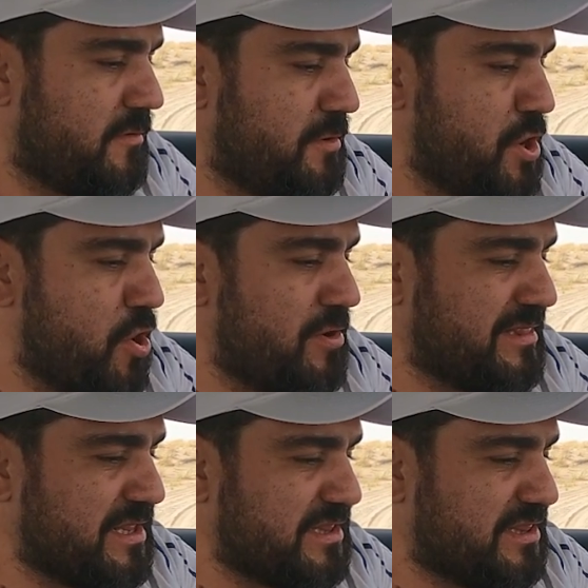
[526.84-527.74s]
No, it
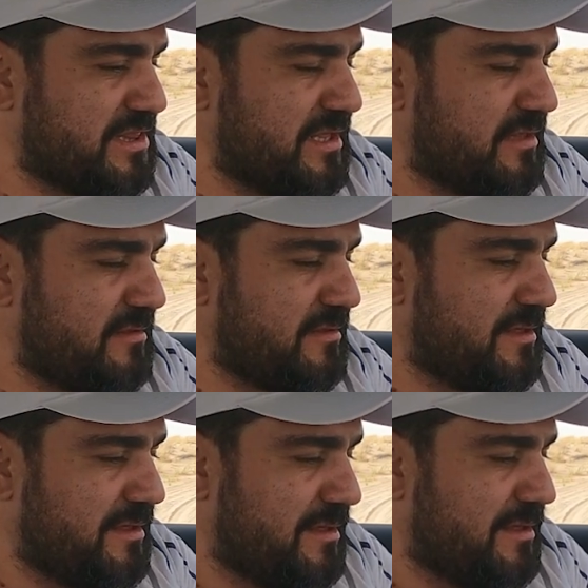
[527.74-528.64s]
doesn't sync.
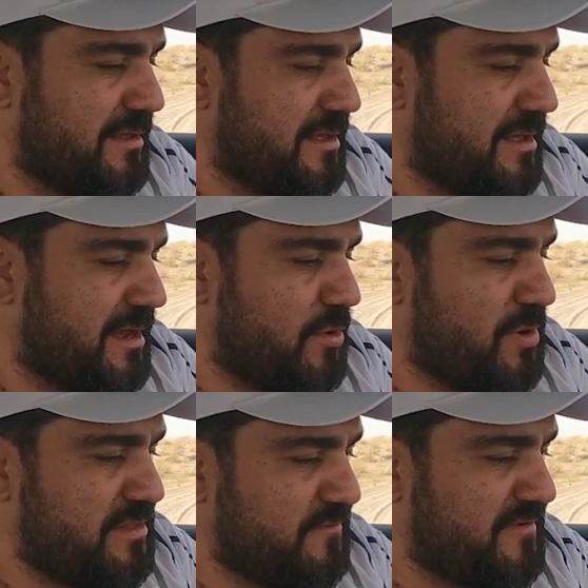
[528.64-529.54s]
I
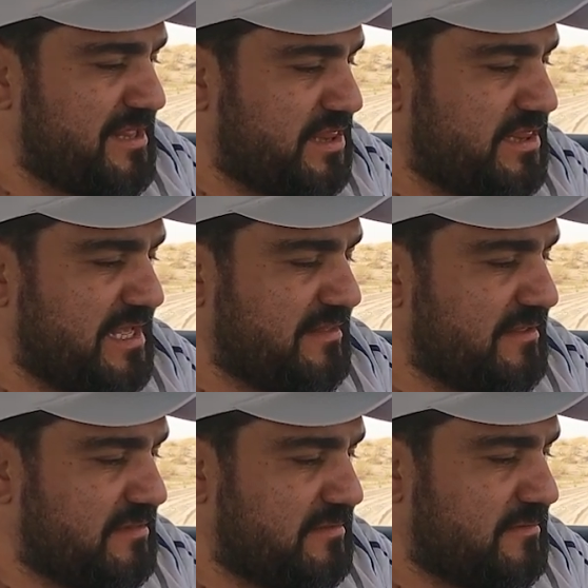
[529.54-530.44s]
wonder if I synced
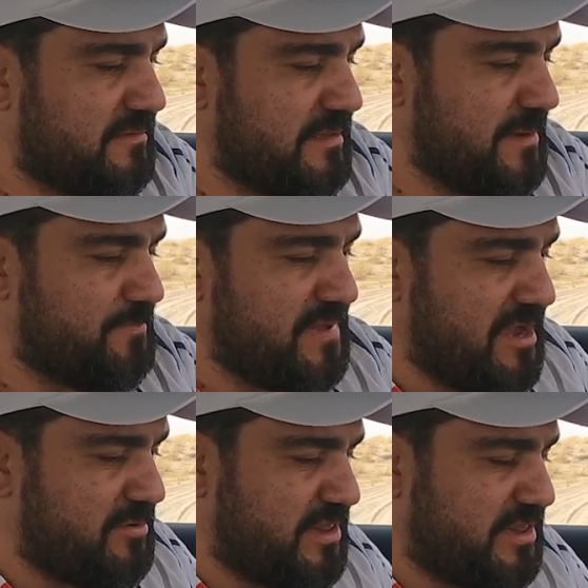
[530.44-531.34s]
it. Yep,
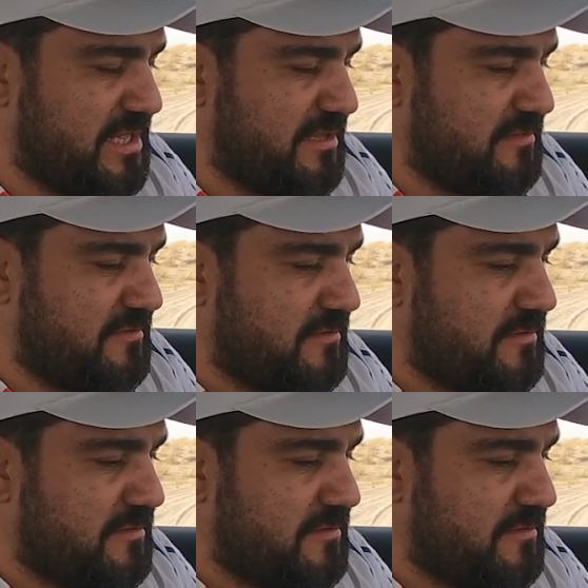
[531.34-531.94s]
now it's synced.